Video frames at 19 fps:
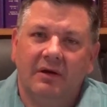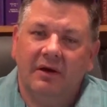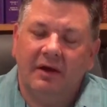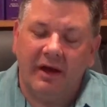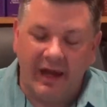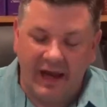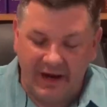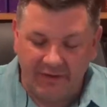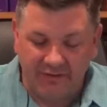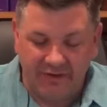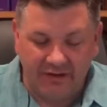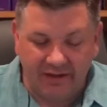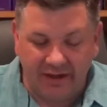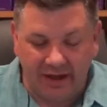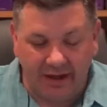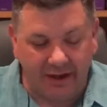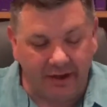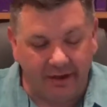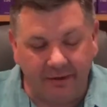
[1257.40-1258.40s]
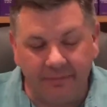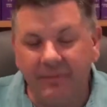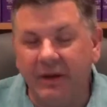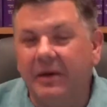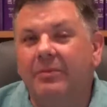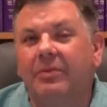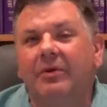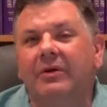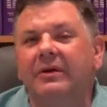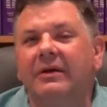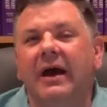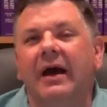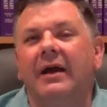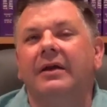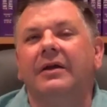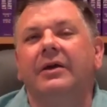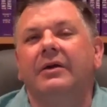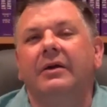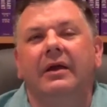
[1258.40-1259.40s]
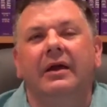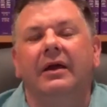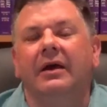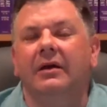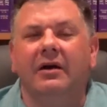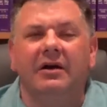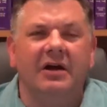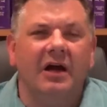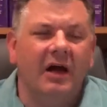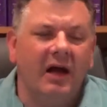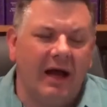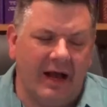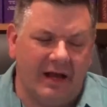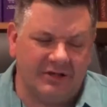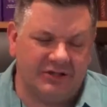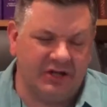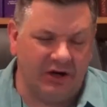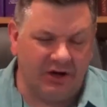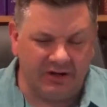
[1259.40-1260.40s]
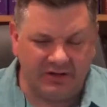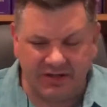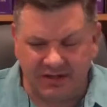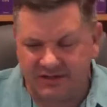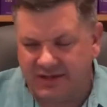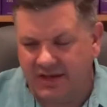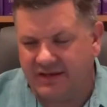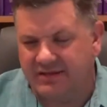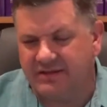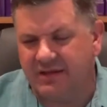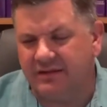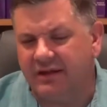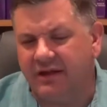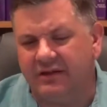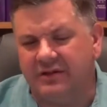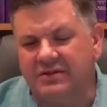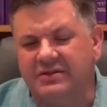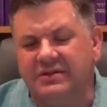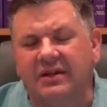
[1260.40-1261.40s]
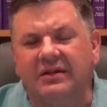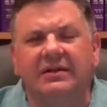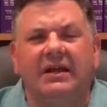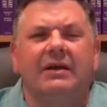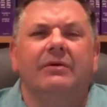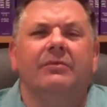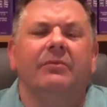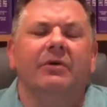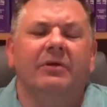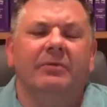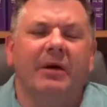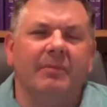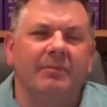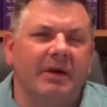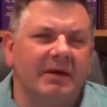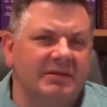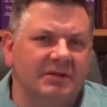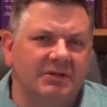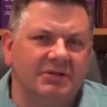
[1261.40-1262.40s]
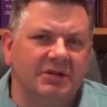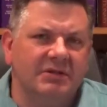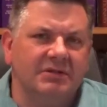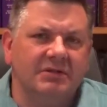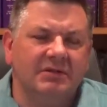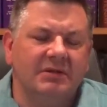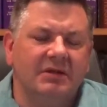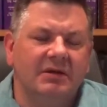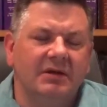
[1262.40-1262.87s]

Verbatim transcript: Every day, people are dying to go to hell. I, I shared a statistic the other Sunday in one of my messages